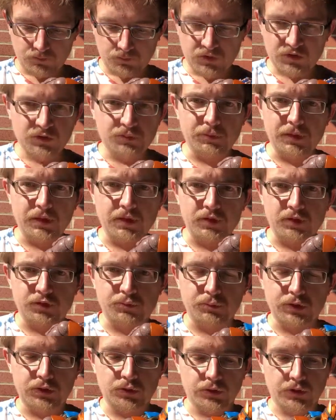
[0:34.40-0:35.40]
This is mainly
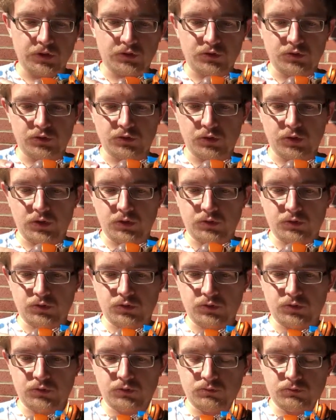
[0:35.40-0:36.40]
just me doing it, just so
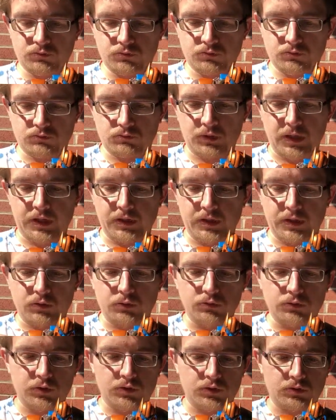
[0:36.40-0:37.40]
there's, I don't know,
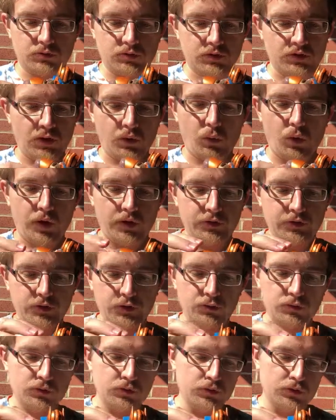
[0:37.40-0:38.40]
just because I want
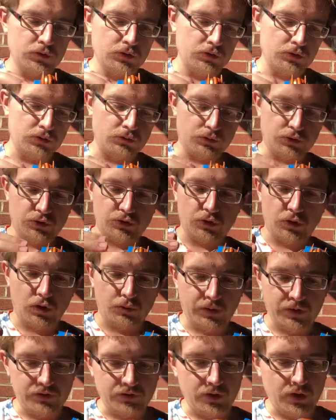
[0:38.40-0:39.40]
to, which is
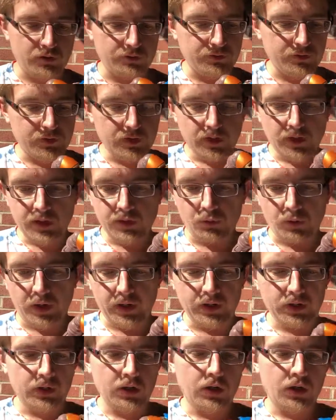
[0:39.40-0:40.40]
all my stuff.
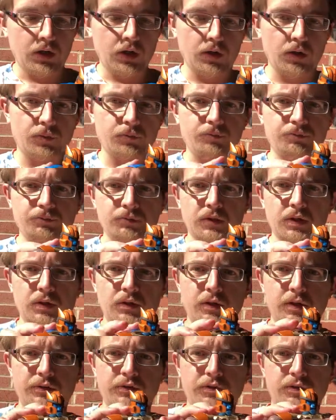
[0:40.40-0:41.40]
Anyway,
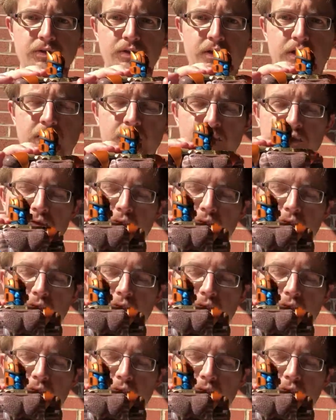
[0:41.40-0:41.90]
let's get